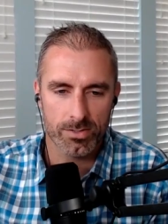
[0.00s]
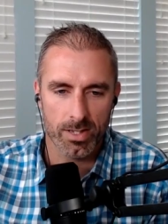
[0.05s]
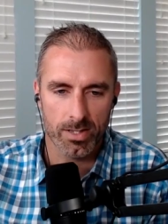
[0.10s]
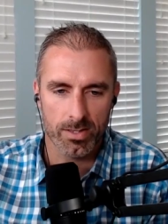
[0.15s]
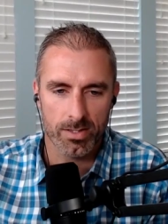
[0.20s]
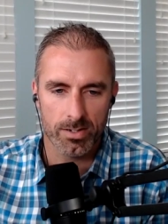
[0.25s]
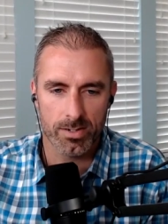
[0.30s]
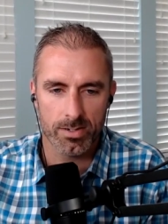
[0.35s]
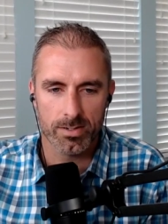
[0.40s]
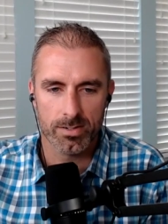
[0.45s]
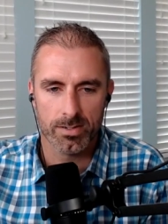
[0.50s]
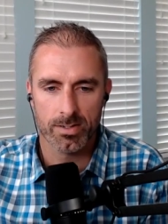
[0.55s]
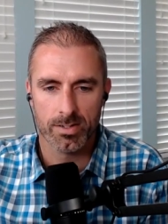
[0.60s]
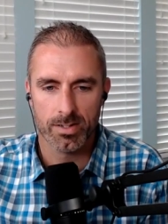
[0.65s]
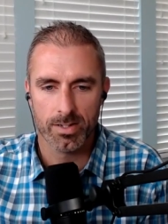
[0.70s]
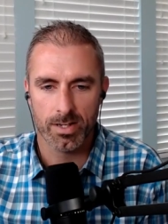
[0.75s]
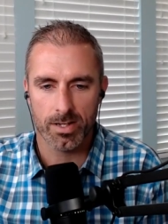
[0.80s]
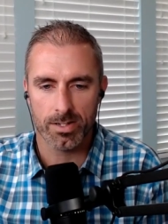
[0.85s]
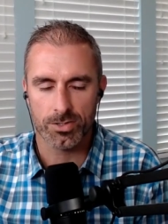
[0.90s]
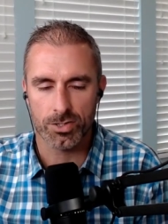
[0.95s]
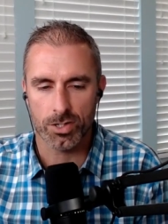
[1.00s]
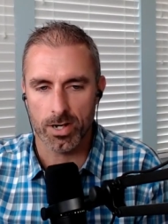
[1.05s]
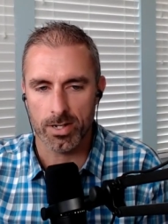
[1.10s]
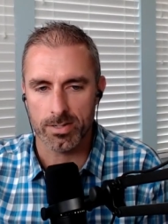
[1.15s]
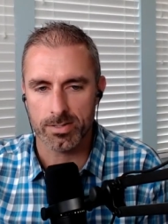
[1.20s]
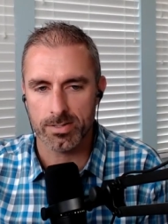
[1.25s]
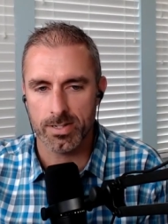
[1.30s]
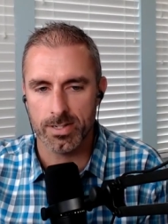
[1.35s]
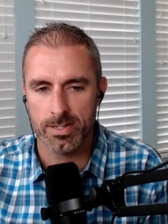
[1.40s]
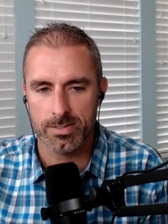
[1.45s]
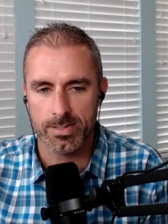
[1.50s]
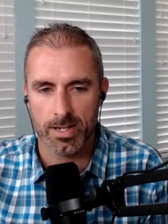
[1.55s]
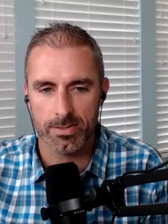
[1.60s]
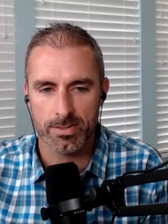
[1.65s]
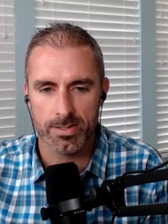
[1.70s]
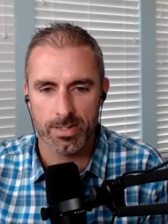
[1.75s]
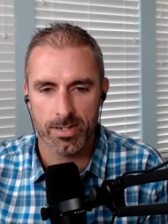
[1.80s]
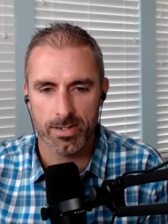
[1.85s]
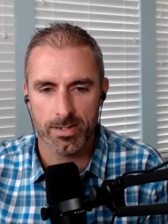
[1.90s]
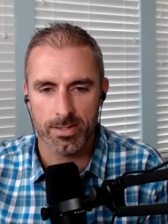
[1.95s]
other atrocities
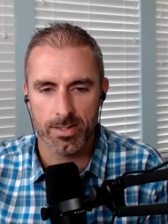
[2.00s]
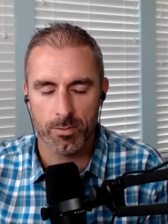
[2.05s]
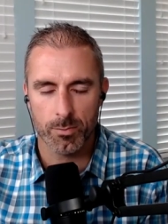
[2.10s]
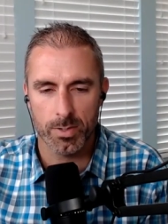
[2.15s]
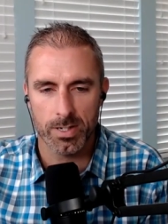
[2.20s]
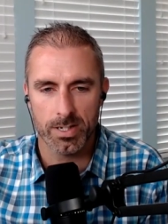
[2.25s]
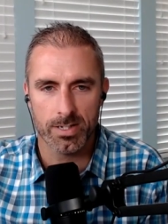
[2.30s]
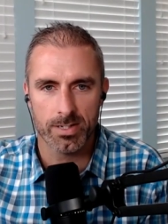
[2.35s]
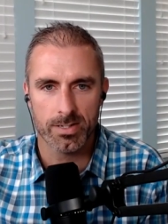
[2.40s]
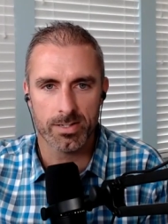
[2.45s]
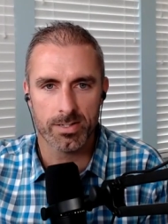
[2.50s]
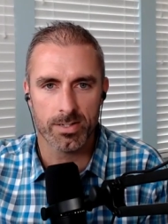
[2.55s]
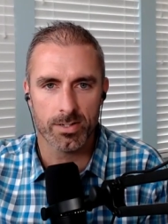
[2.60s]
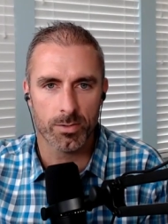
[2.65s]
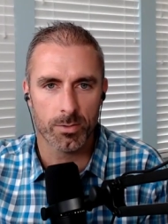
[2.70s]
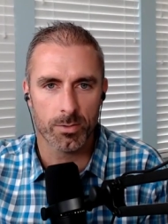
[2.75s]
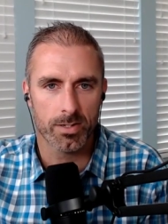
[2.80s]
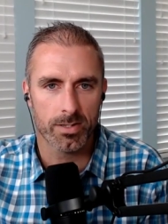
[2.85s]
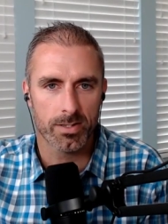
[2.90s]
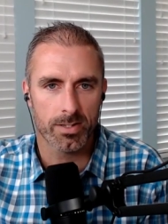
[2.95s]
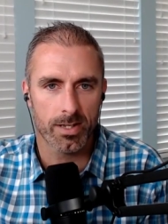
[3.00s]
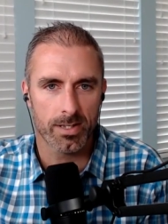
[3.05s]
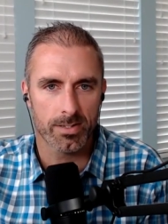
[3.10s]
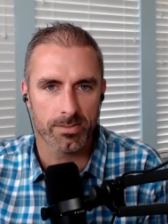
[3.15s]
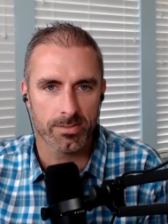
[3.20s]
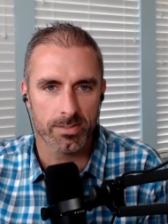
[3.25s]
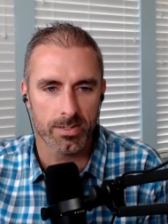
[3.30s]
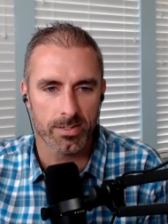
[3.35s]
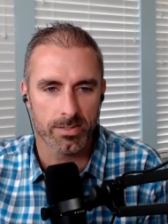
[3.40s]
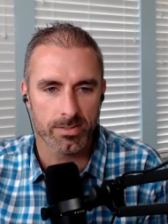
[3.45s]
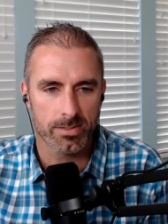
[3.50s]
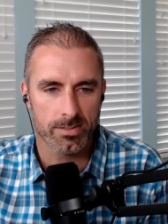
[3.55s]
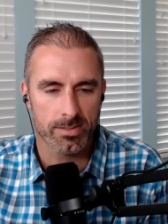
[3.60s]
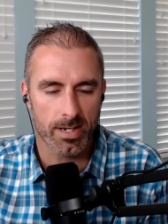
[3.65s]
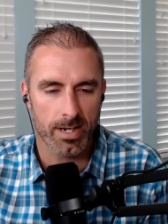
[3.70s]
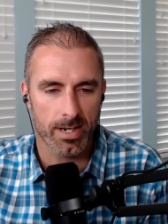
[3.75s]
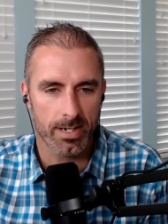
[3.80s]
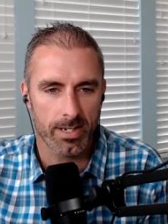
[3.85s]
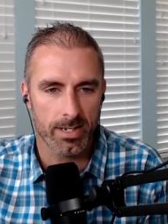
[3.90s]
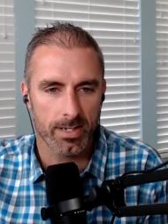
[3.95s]
out there that we need to deal with as a
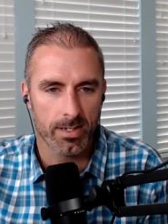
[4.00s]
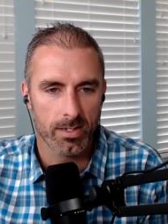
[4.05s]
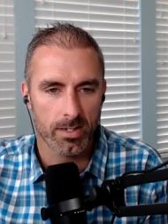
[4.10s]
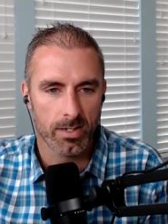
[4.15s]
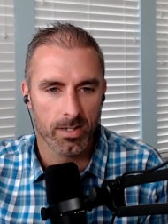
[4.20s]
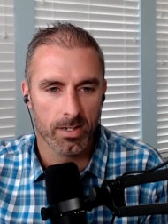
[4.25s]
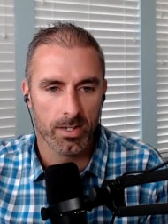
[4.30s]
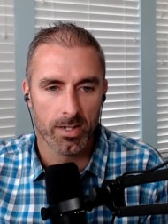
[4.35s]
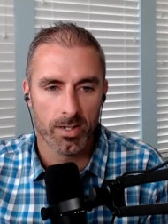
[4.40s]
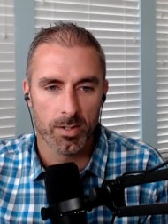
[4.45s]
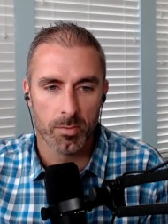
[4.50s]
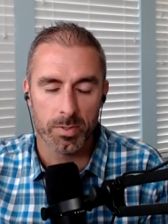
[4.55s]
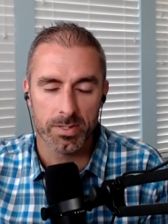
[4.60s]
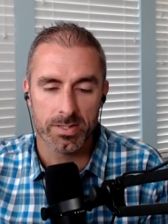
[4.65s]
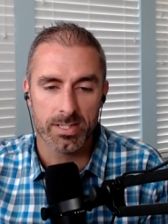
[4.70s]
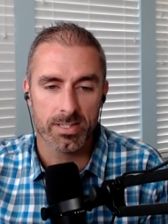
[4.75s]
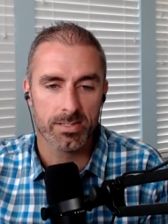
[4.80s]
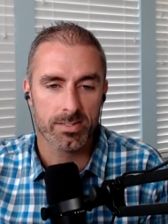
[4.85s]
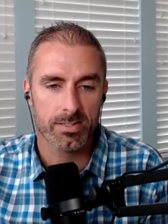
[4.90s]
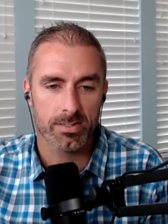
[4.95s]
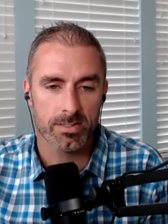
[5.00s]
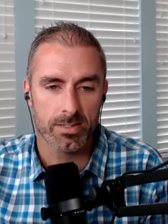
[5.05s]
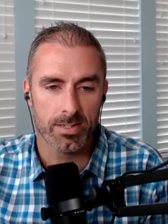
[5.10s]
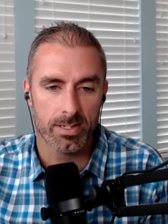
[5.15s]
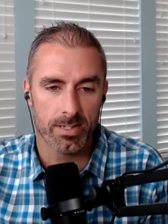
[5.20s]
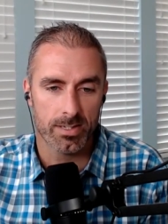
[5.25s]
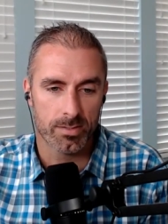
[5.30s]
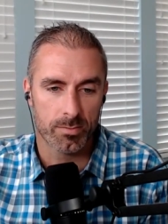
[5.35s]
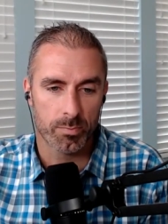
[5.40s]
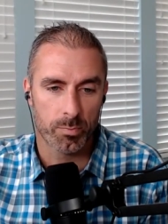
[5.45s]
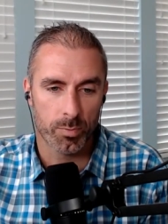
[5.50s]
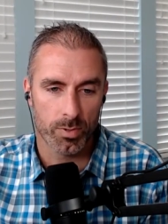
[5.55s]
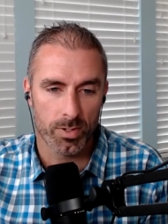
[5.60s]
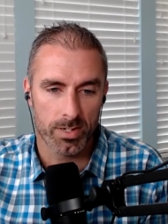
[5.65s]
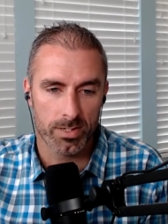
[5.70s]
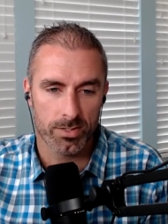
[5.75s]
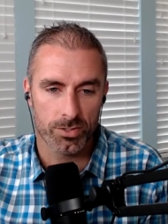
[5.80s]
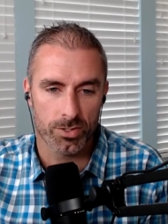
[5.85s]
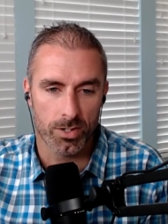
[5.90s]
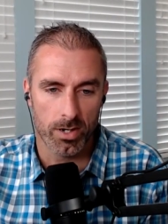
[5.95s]
society, but this is
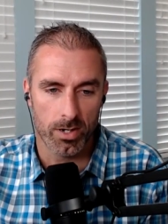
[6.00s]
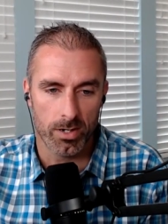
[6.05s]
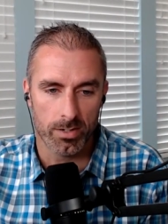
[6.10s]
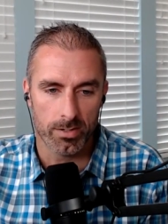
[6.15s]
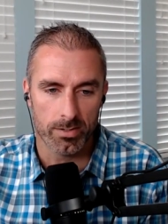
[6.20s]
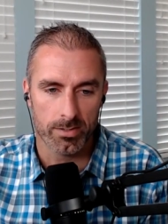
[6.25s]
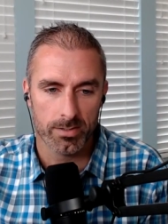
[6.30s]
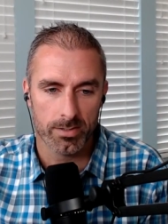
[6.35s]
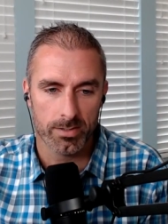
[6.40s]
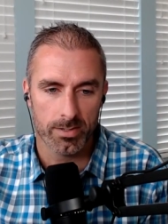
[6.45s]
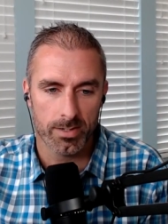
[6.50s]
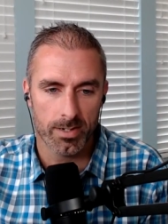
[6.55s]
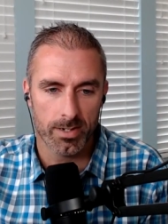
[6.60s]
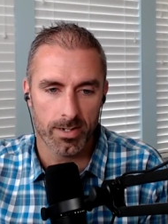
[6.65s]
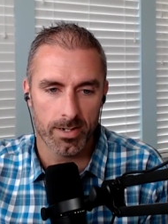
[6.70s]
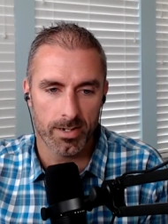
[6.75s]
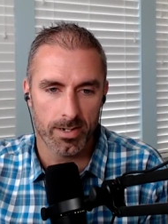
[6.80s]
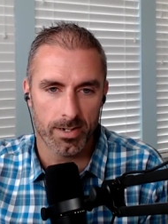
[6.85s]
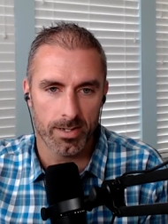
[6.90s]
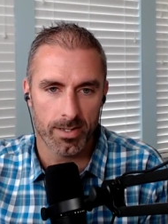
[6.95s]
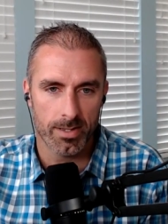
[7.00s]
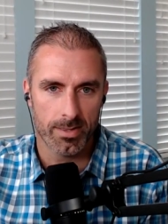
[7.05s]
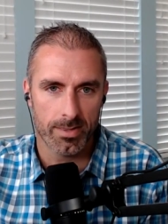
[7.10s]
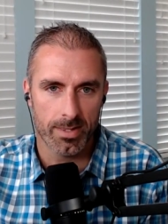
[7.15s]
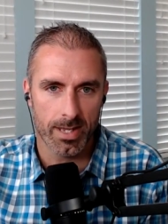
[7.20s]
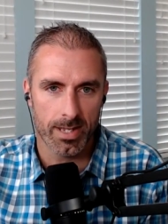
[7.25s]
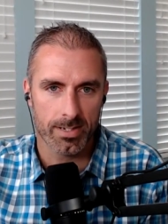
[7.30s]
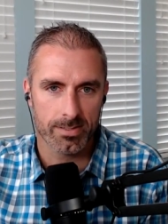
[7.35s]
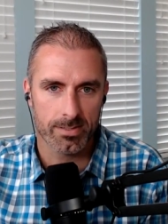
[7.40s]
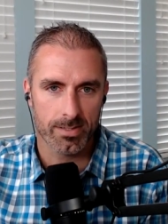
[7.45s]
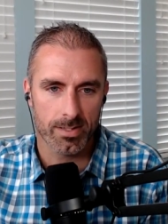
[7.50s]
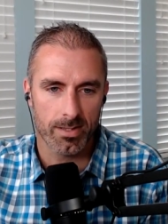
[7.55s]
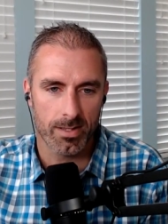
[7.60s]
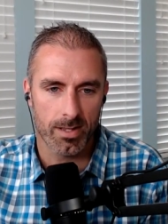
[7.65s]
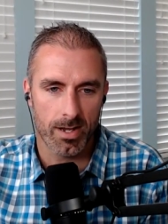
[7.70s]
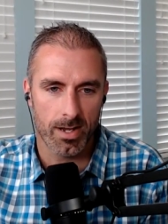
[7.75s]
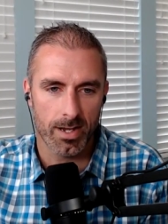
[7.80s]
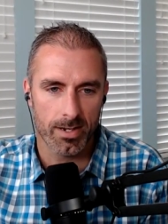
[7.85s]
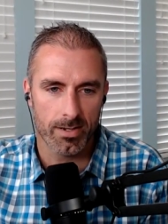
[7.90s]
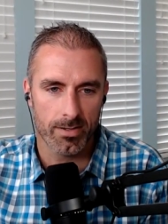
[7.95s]
pretty strong. That is a
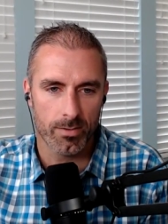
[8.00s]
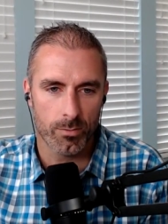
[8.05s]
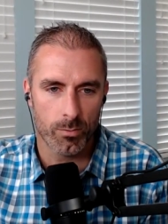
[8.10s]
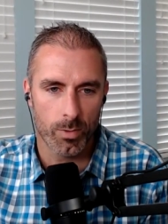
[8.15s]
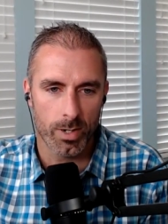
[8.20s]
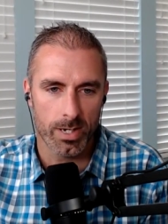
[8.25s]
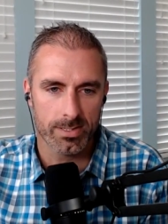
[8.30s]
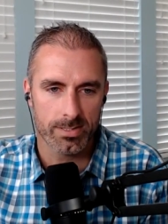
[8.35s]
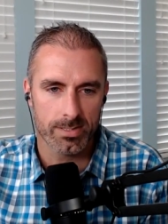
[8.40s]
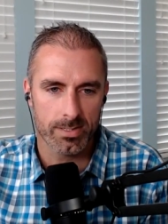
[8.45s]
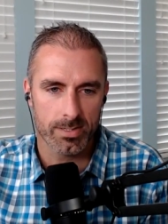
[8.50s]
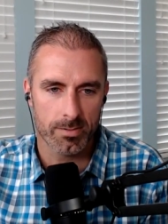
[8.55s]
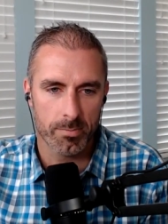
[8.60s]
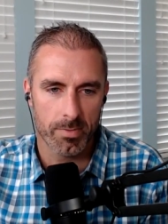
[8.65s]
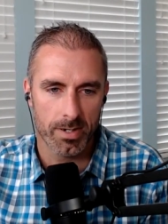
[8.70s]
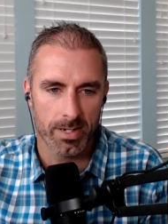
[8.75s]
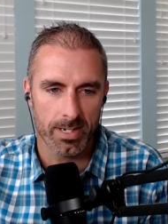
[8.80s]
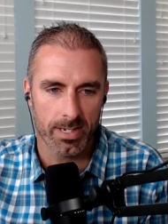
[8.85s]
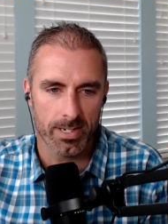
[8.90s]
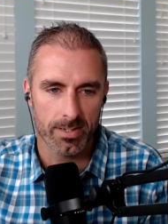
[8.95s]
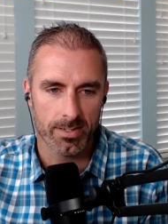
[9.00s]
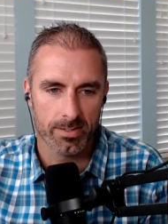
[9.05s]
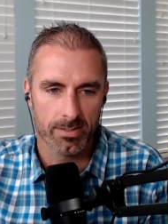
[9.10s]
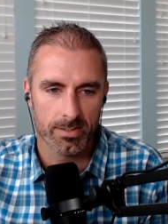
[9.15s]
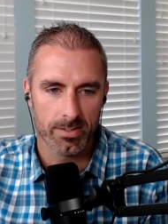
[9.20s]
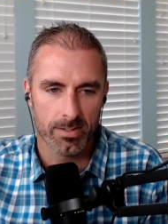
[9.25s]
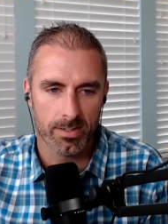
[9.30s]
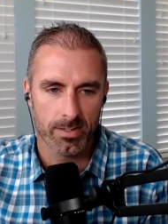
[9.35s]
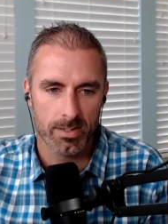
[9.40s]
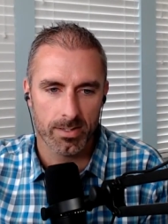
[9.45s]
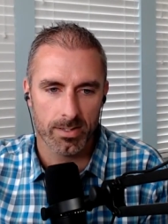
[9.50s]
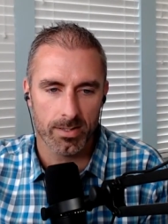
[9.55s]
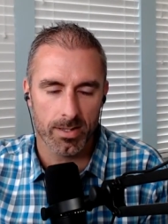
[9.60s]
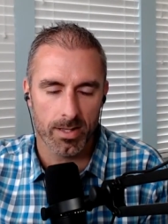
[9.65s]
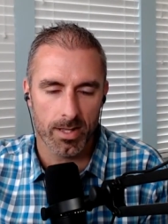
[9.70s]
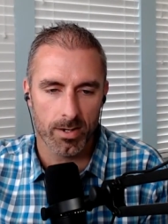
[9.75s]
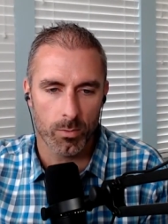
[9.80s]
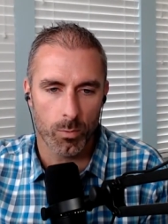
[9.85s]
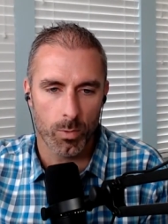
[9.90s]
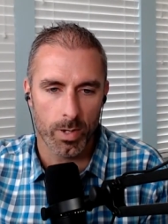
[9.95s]
lot of wasted money, a
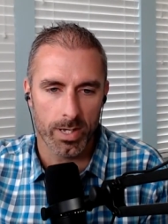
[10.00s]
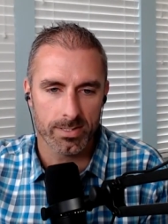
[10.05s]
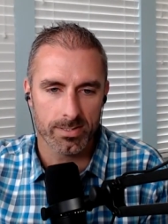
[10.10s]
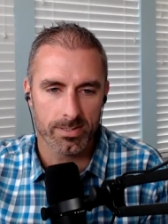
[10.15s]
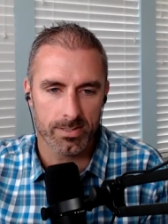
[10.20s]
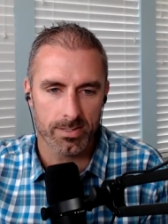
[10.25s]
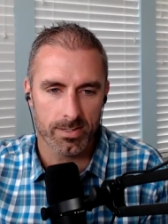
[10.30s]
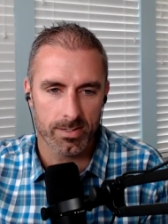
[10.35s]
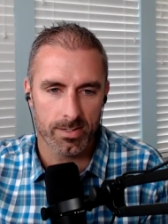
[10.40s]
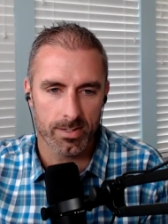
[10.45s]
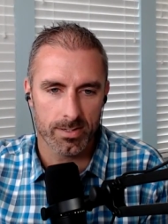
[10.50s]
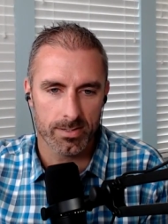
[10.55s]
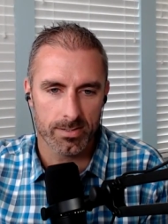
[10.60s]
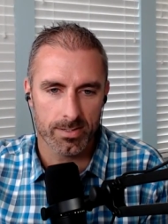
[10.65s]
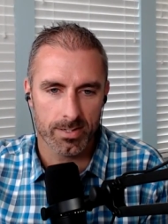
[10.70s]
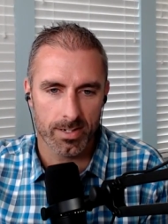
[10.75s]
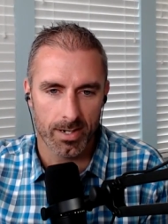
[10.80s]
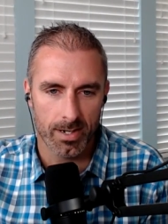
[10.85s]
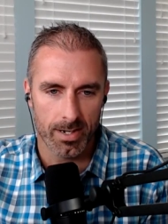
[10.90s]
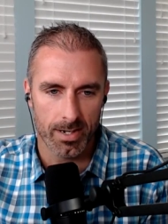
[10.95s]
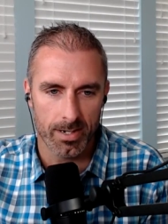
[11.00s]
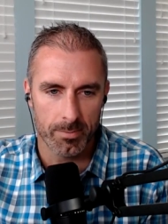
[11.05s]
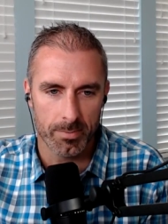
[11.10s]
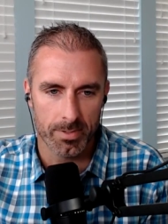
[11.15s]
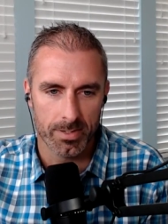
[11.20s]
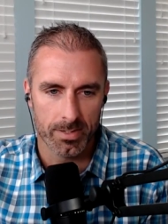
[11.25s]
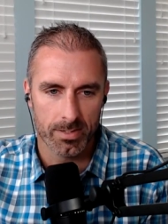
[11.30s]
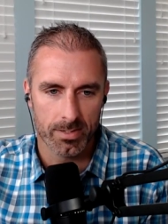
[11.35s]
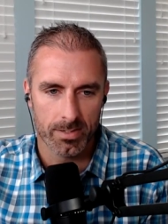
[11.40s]
lot of wasted time.